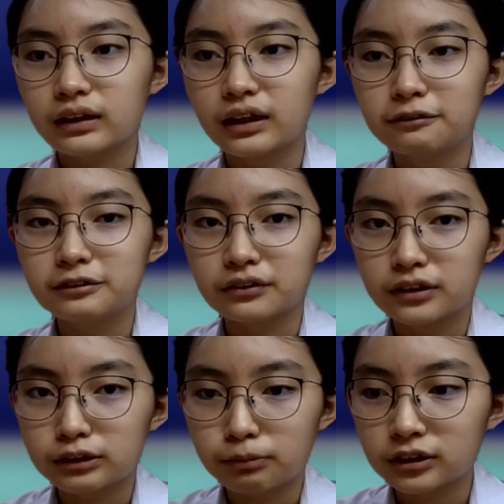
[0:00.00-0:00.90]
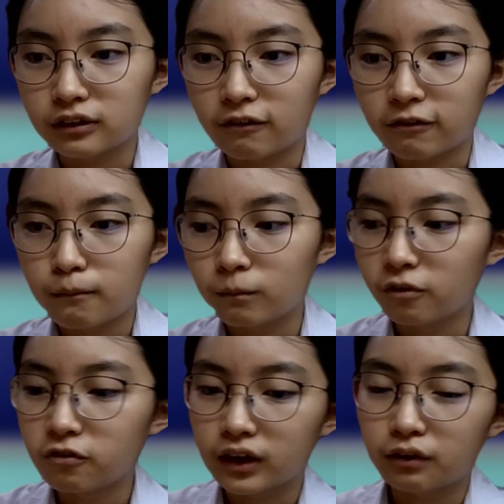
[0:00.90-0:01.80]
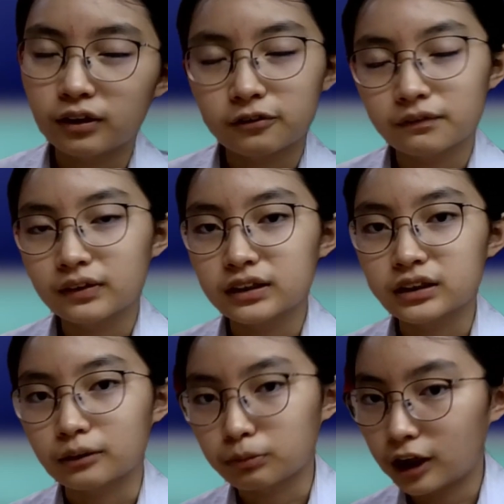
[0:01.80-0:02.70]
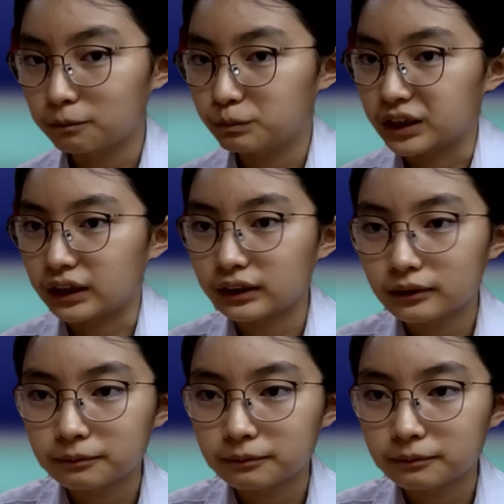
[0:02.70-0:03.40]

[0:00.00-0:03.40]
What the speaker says: gives out the response of moving away from the sharp object.